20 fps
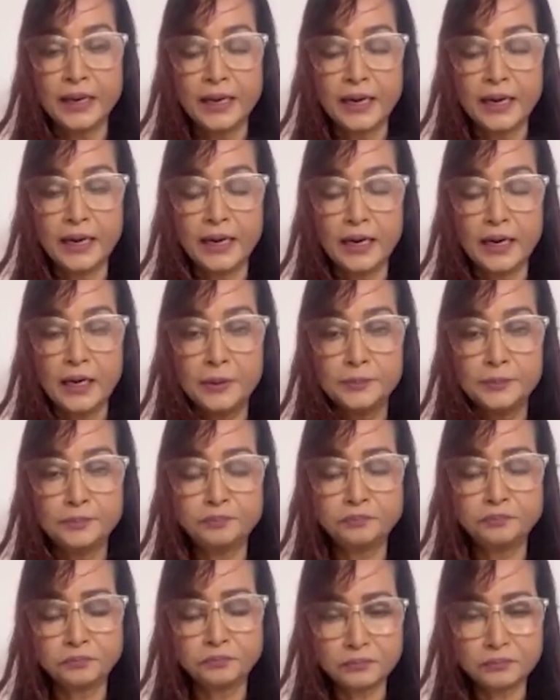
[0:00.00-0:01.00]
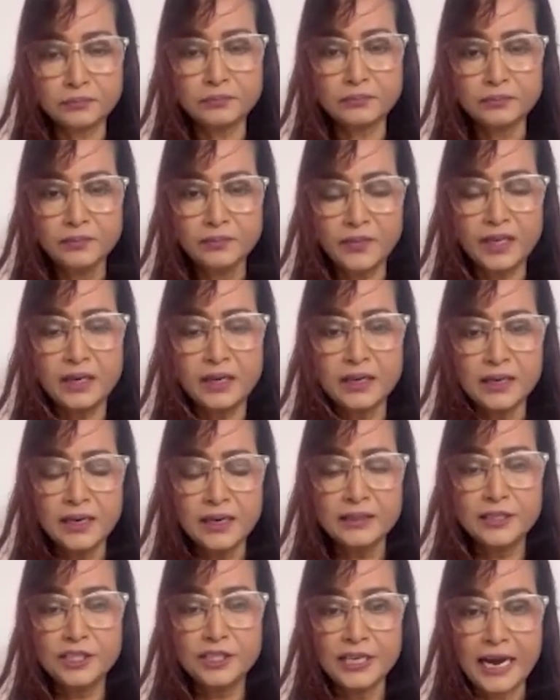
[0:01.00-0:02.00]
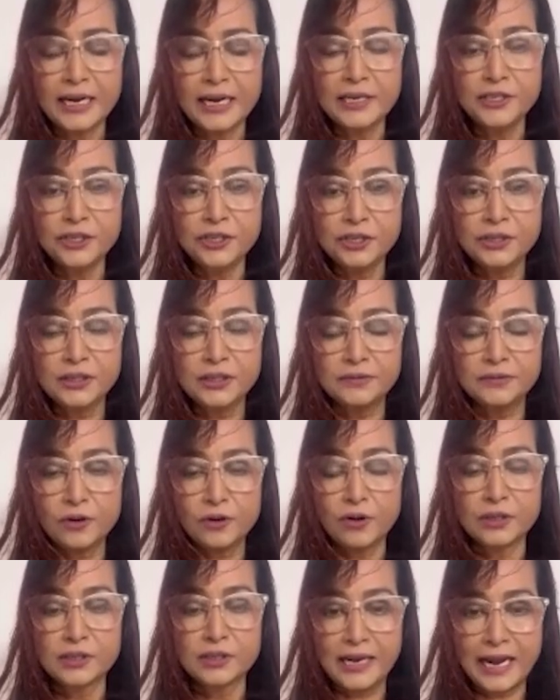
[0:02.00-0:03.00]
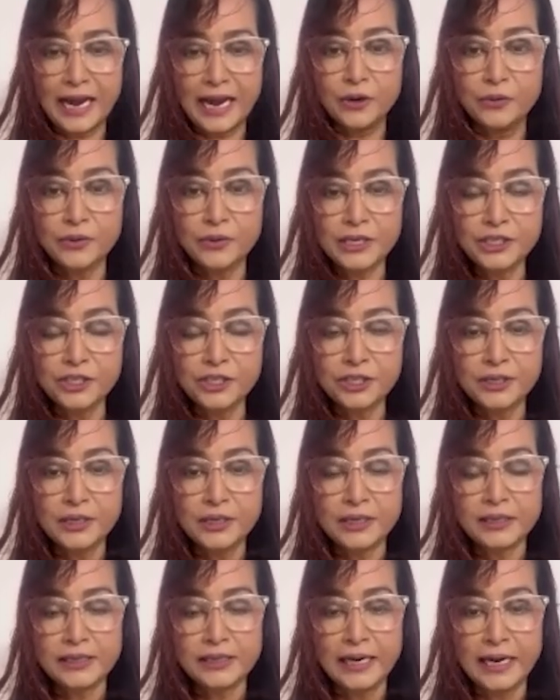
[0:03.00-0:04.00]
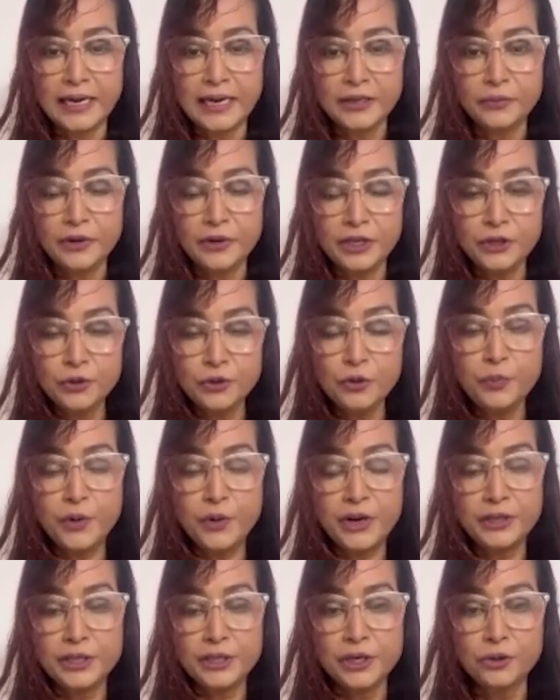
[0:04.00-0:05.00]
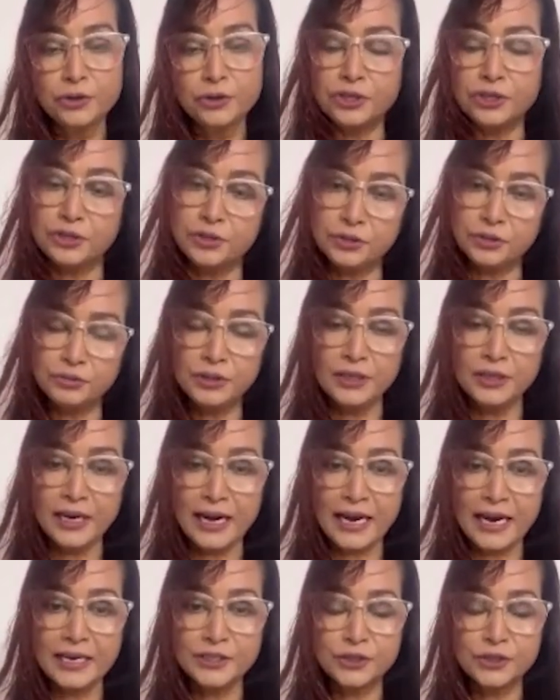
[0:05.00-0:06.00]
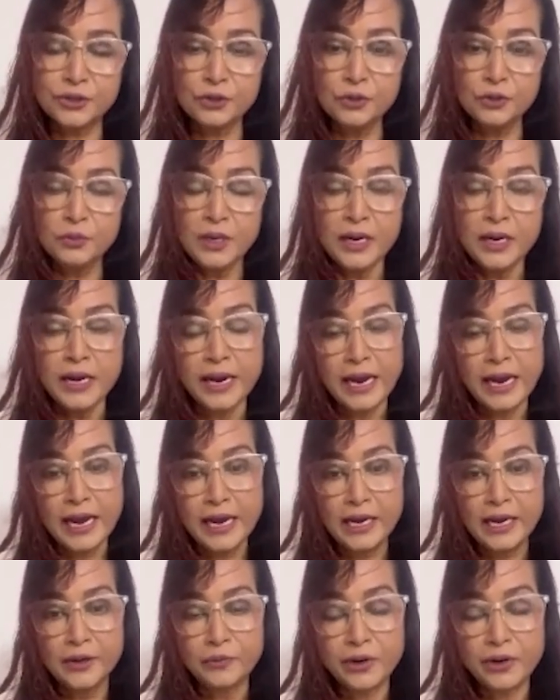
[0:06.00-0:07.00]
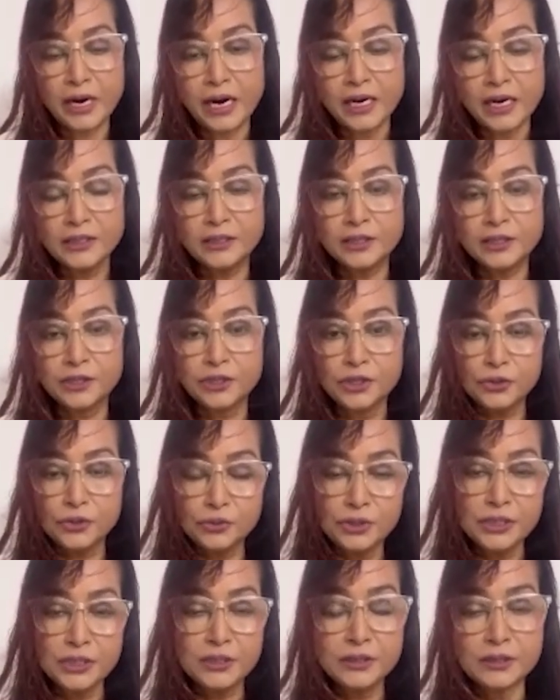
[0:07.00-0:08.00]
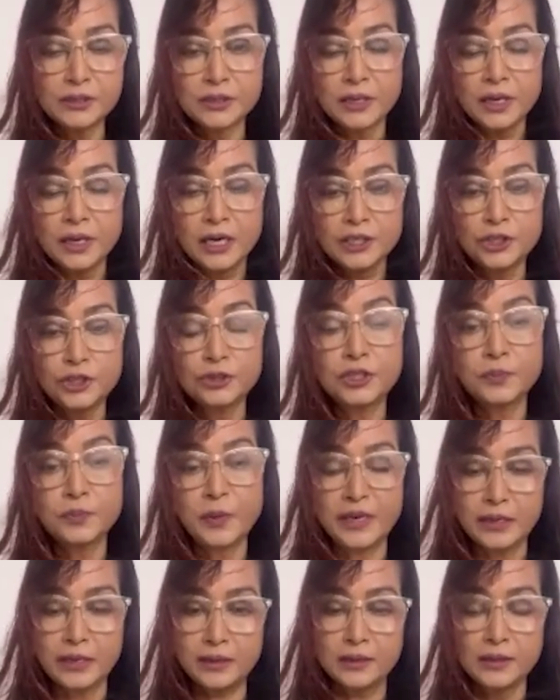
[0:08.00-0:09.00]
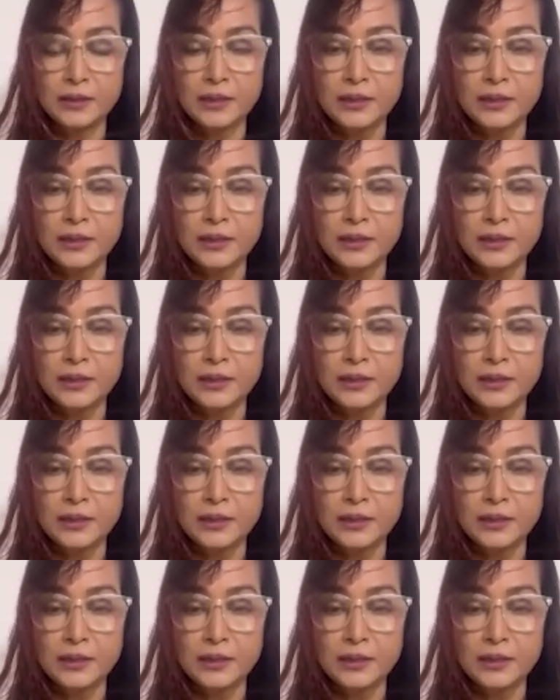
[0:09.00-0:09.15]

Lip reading: Another challenge is, of course, language. And we do bring the ocean to the classroom, and we ask the students to speak.